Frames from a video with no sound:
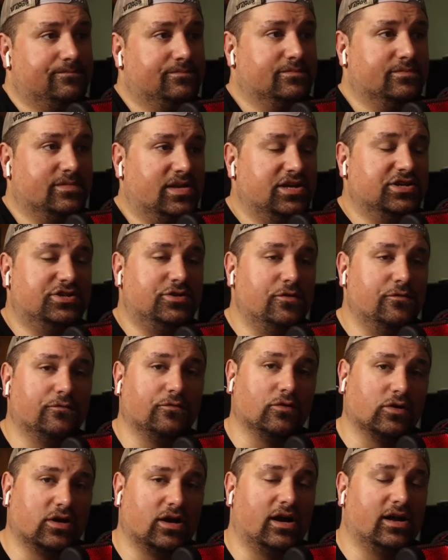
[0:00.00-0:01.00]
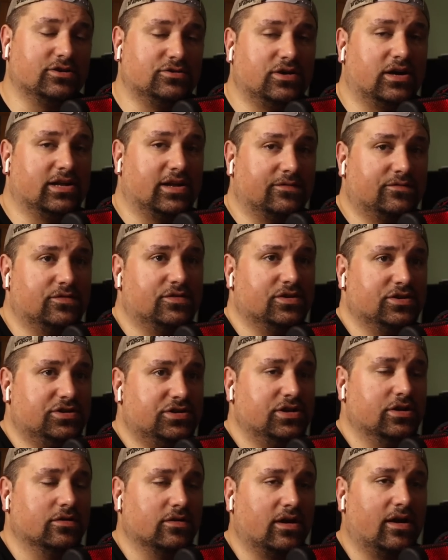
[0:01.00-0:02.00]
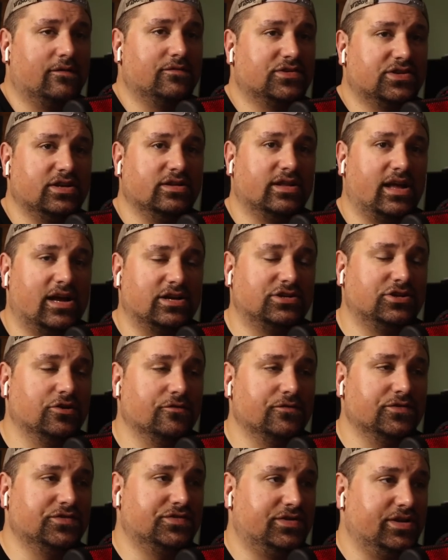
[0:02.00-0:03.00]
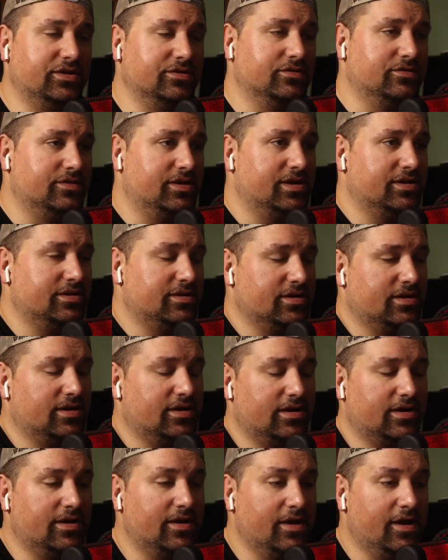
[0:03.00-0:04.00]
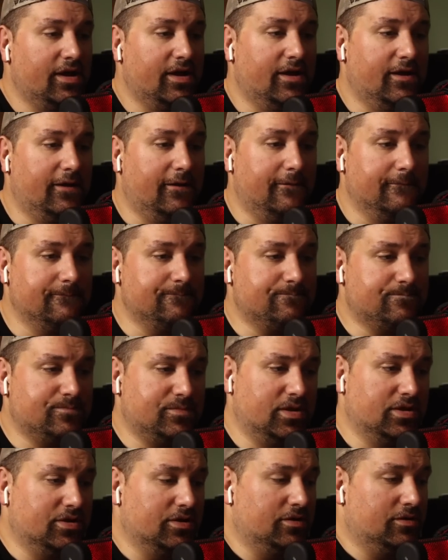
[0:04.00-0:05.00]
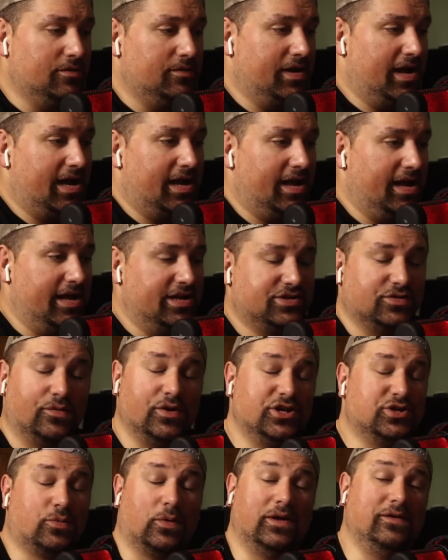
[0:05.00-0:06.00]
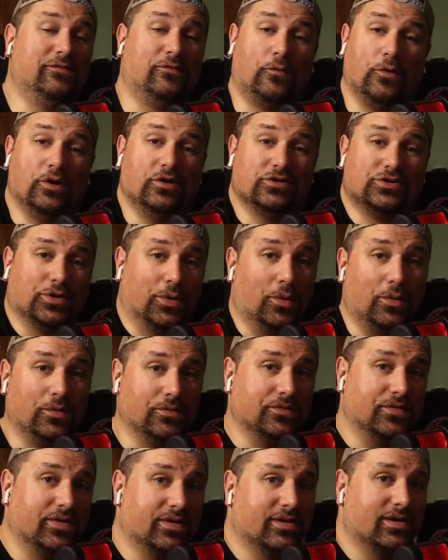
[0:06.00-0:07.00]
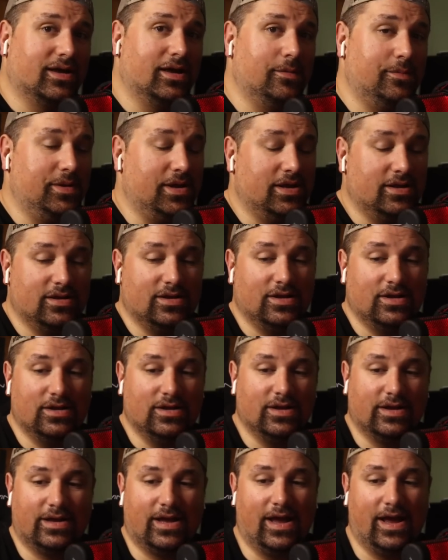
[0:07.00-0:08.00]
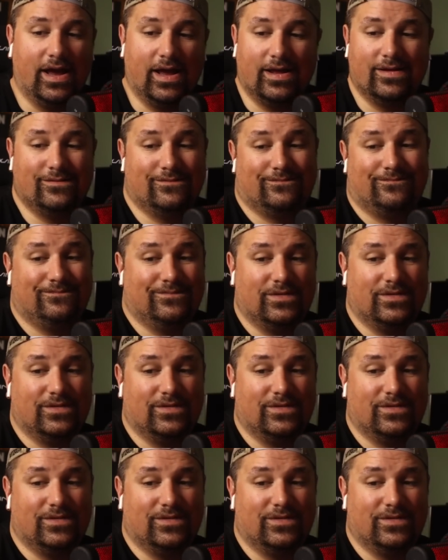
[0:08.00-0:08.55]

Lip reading: he's due for a contract after this year, obviously last year of his deal, and you know, is only 24 years old. I mean, you can't.